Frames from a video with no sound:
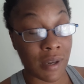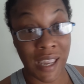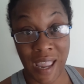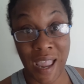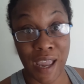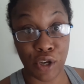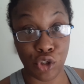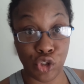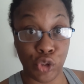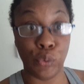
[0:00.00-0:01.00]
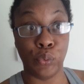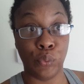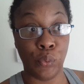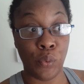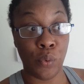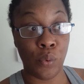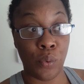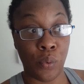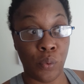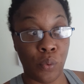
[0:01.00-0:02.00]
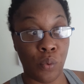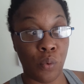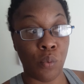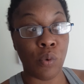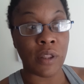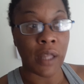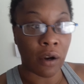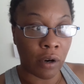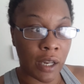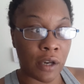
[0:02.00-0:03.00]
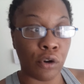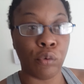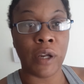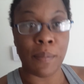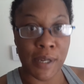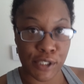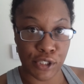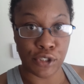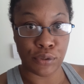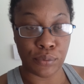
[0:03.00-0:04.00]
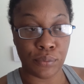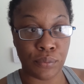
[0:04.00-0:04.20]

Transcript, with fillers: can't do what they're in agreement to do.